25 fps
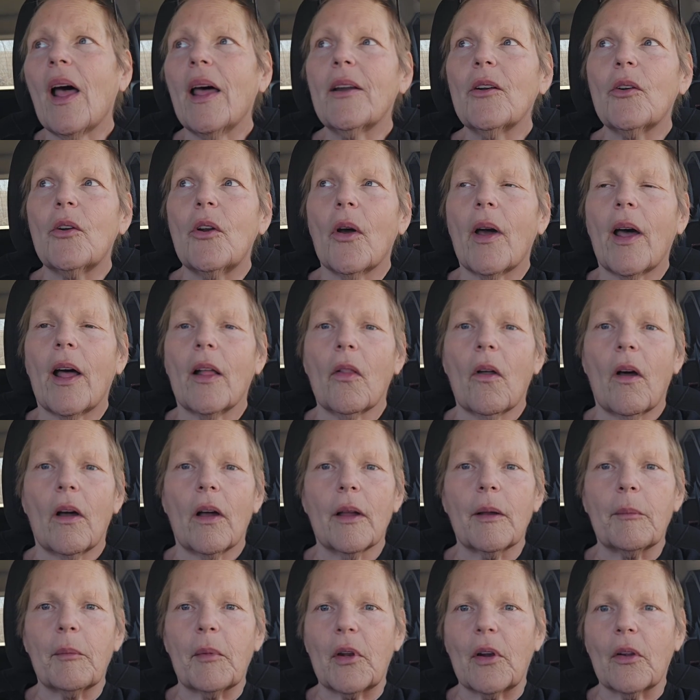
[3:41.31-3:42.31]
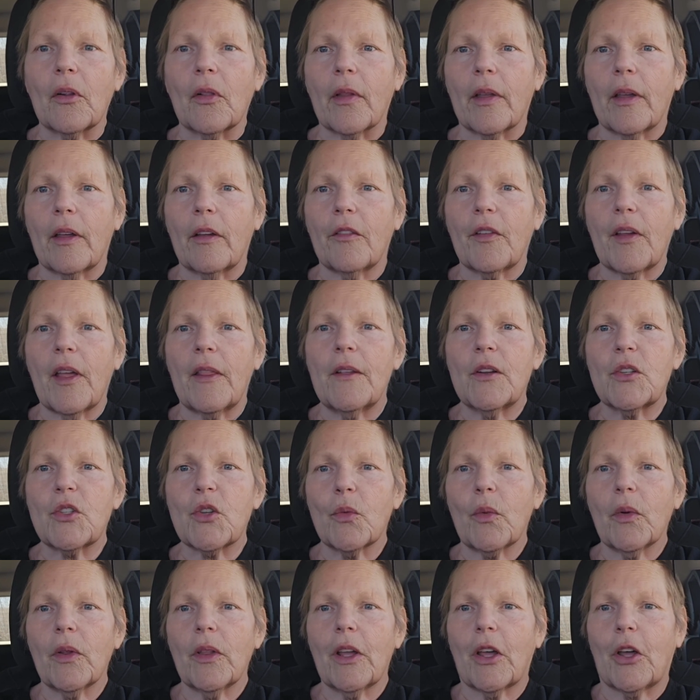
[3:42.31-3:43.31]
I don't know how long I'm going to live, and there's
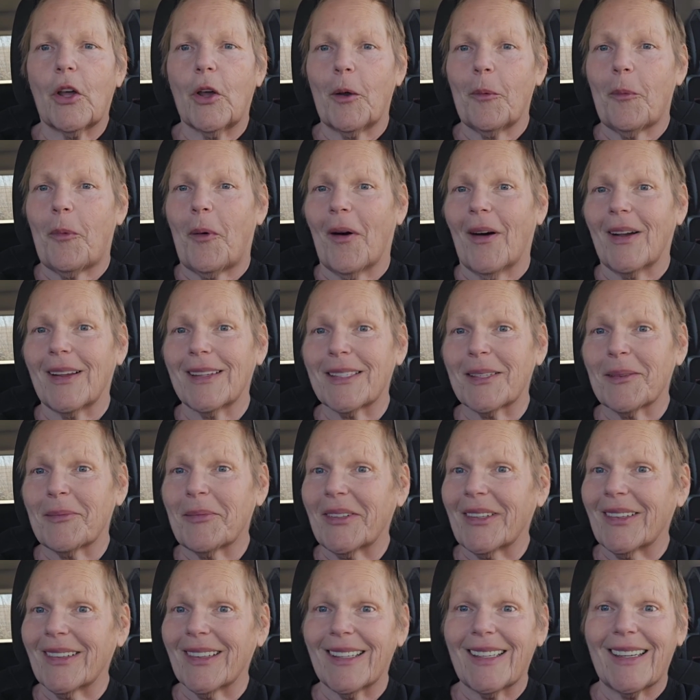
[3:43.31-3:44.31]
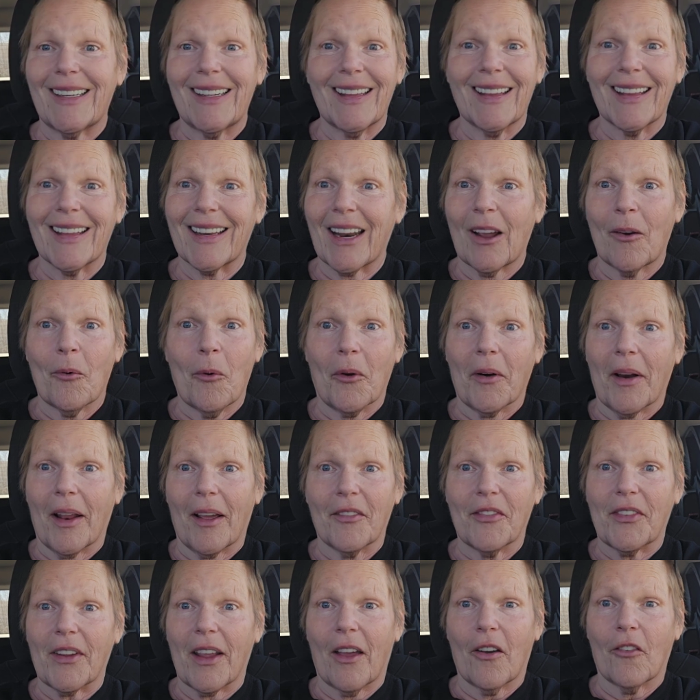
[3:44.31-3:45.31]
a really good possibility that I won't
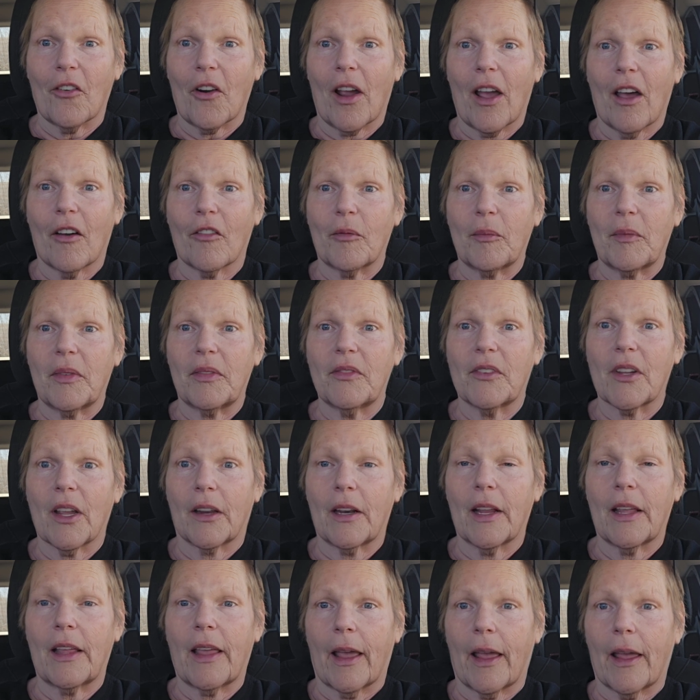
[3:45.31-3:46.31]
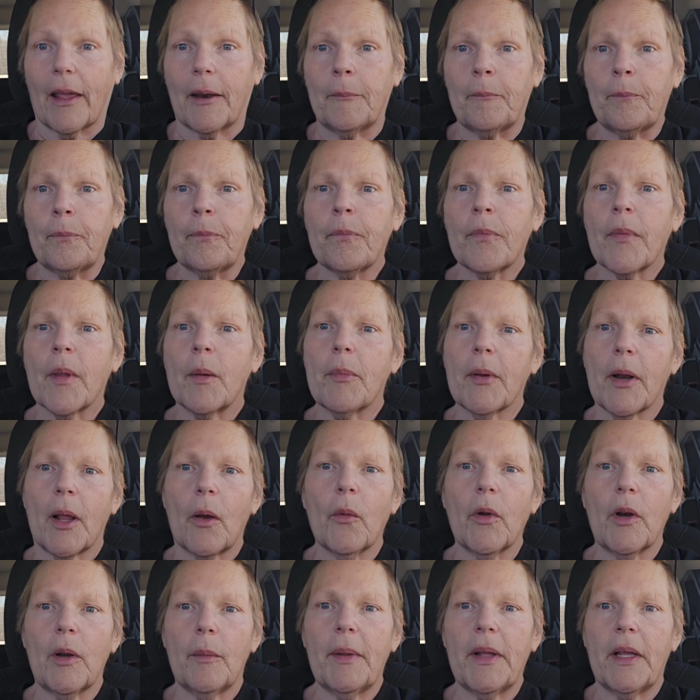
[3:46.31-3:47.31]
have to ever have them done again, but I
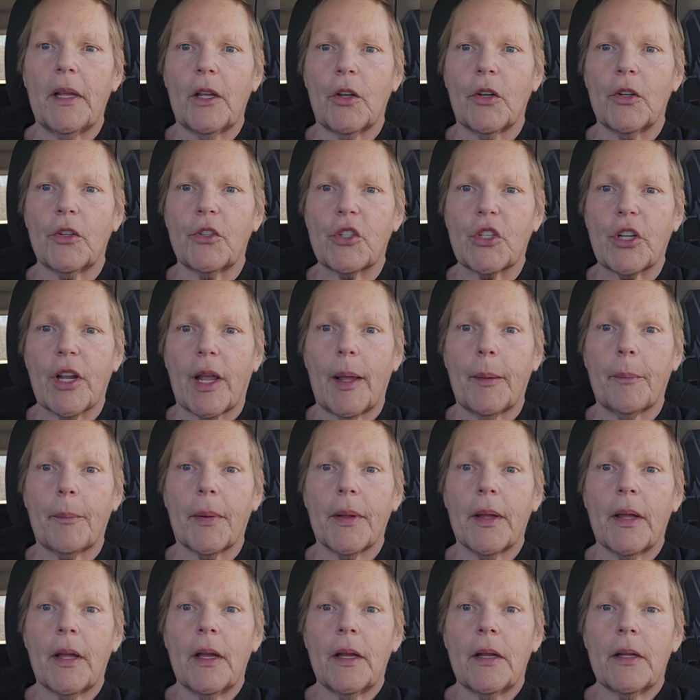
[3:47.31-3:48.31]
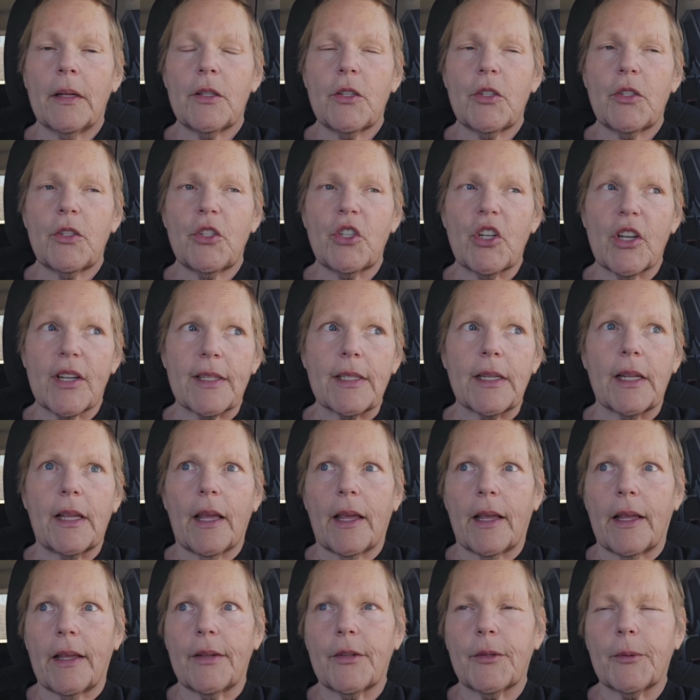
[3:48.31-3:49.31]
want to be in good shape just in
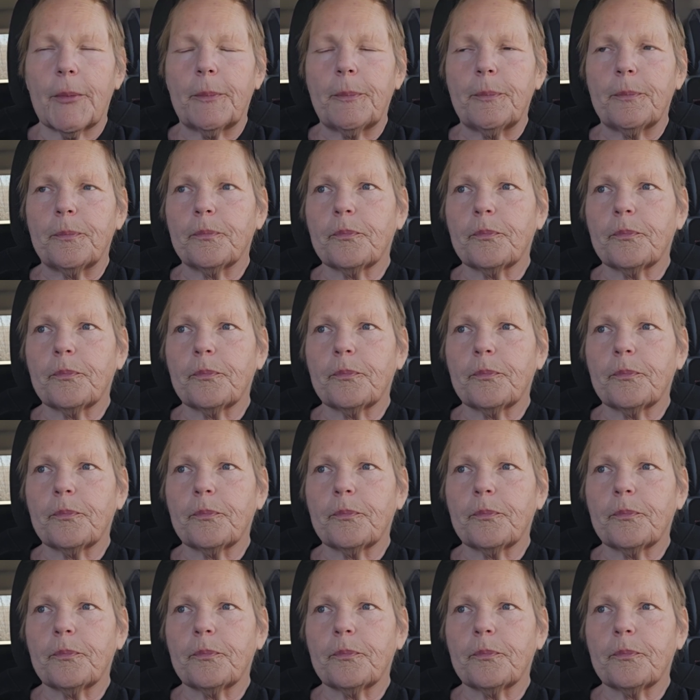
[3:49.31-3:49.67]
case.